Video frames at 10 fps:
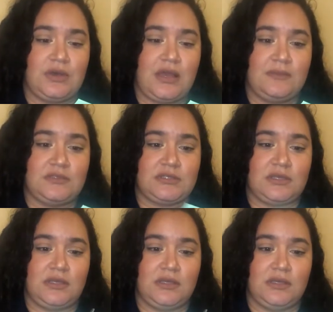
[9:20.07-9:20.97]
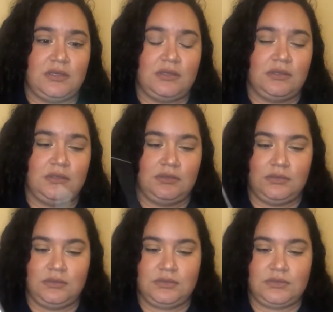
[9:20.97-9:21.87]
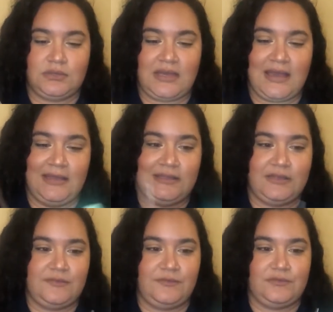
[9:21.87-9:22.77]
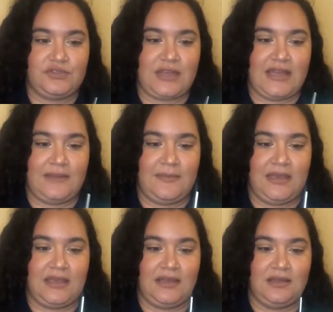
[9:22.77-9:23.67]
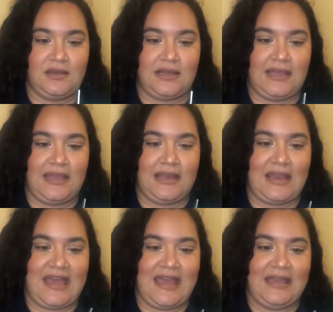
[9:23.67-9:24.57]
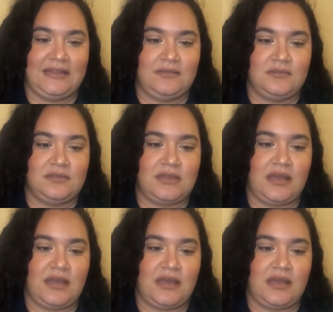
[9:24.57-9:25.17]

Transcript: So I'm just gonna kind of try to make it look like land.